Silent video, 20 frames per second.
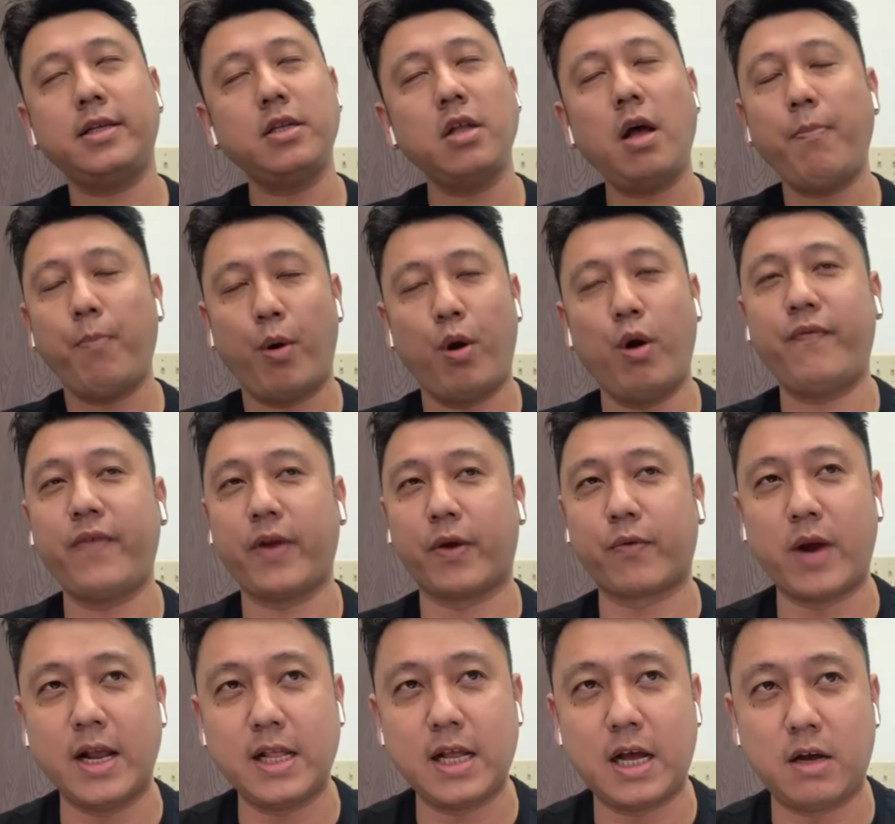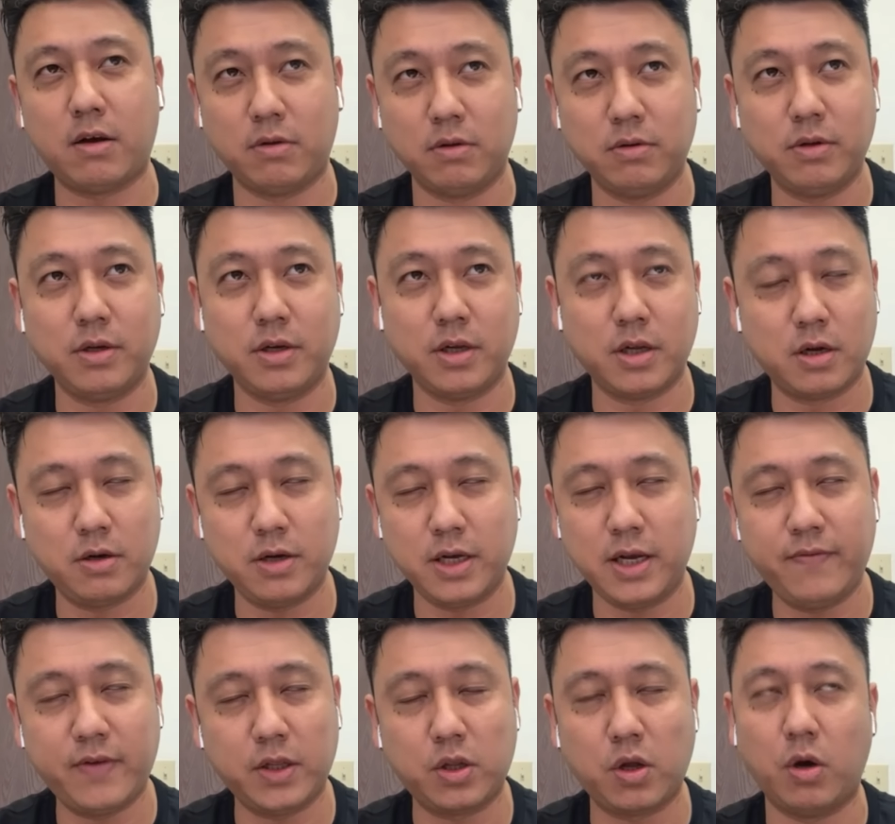not perfect right now,
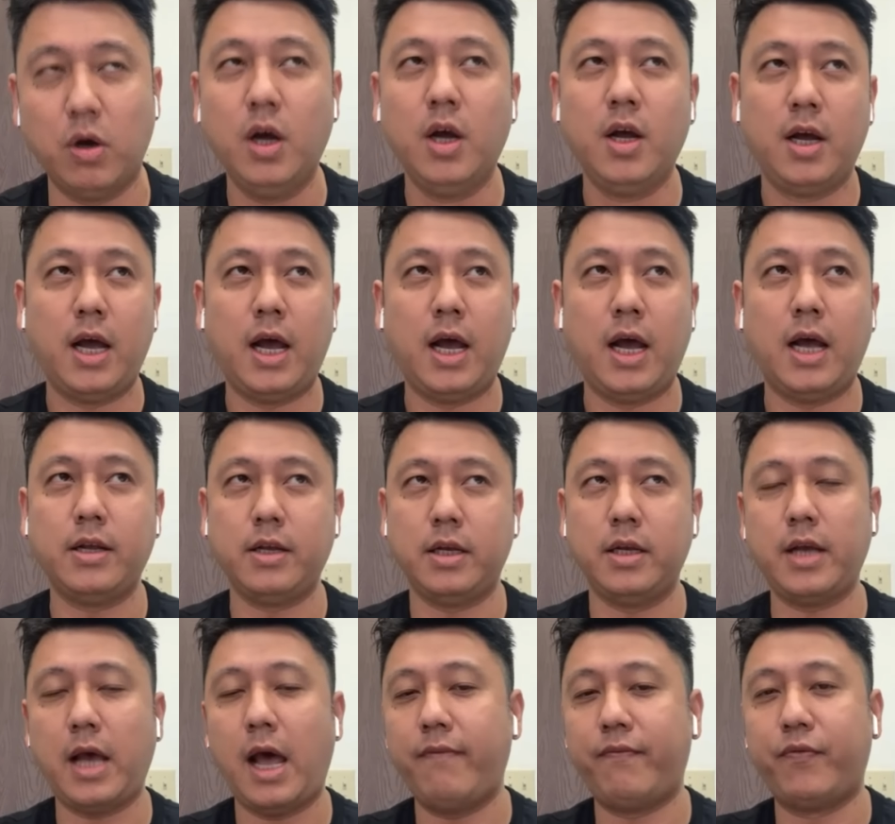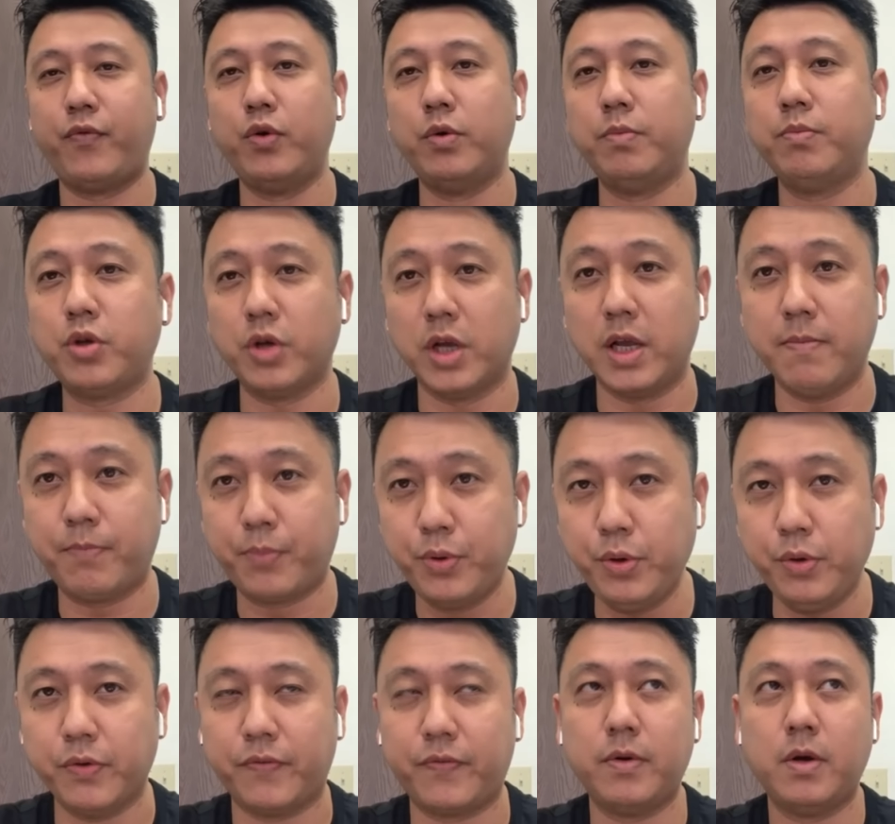even though I have room to
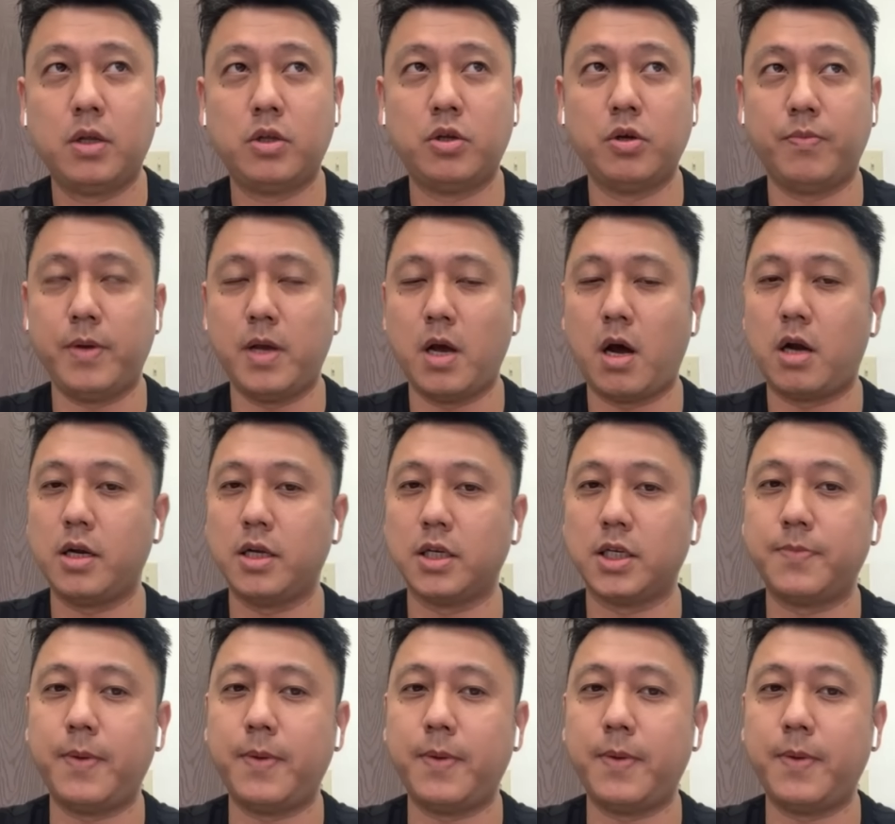improve, to be honest.